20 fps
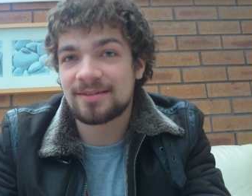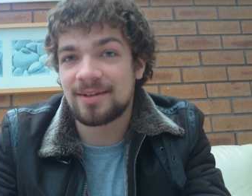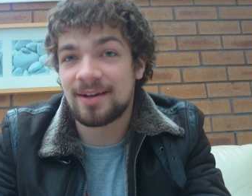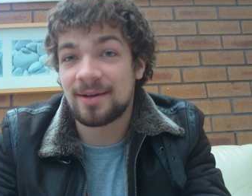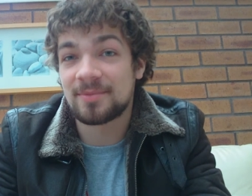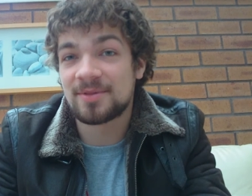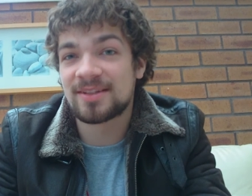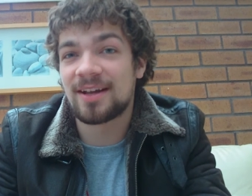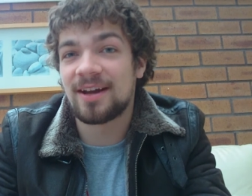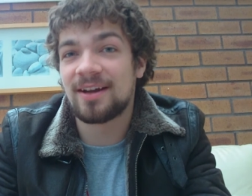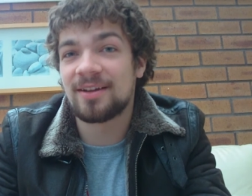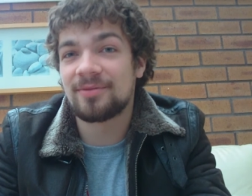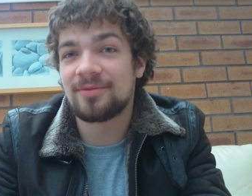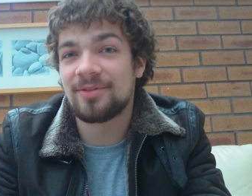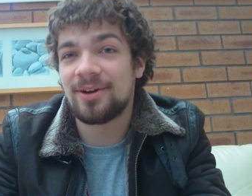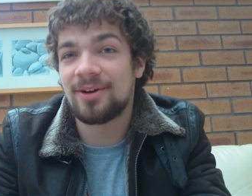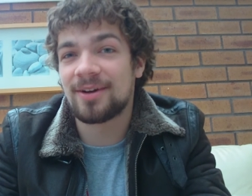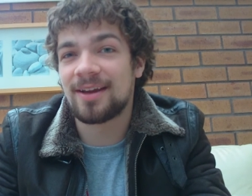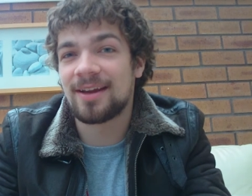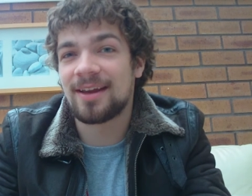I'm starting the
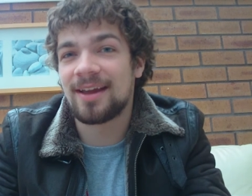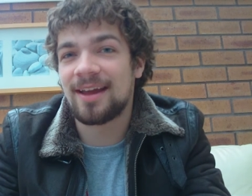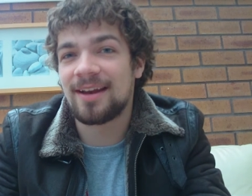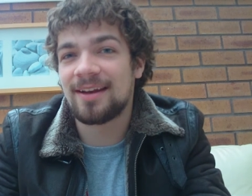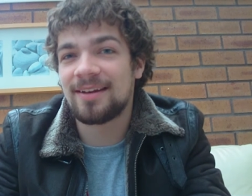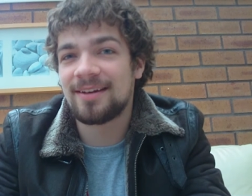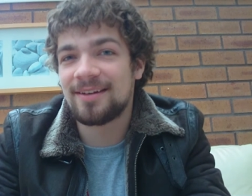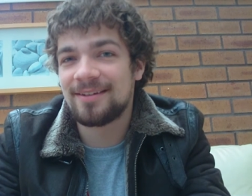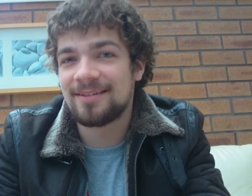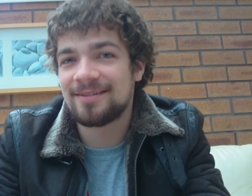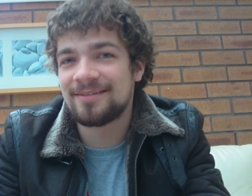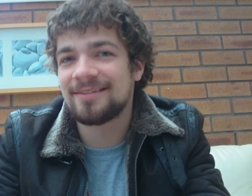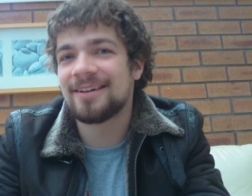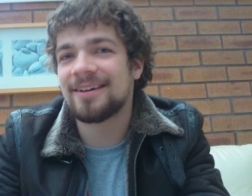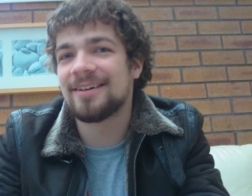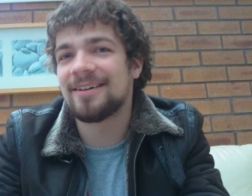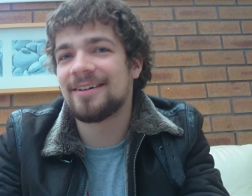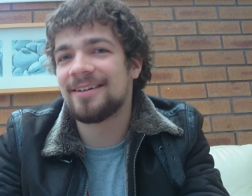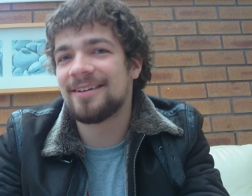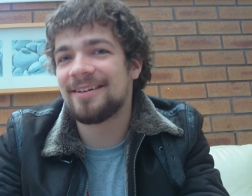vlog again.
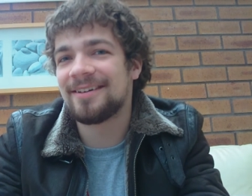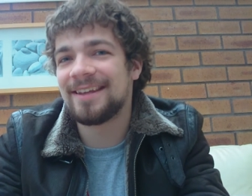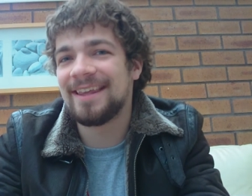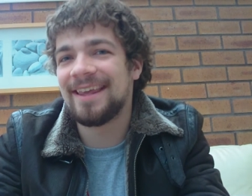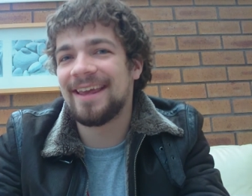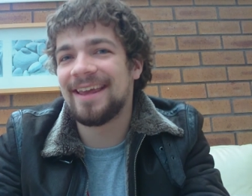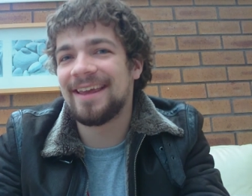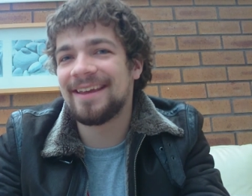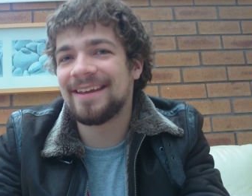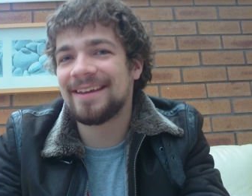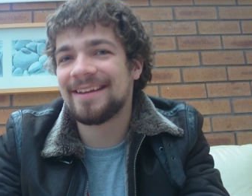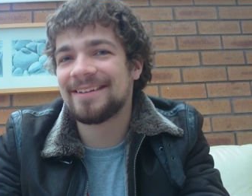Oh yeah.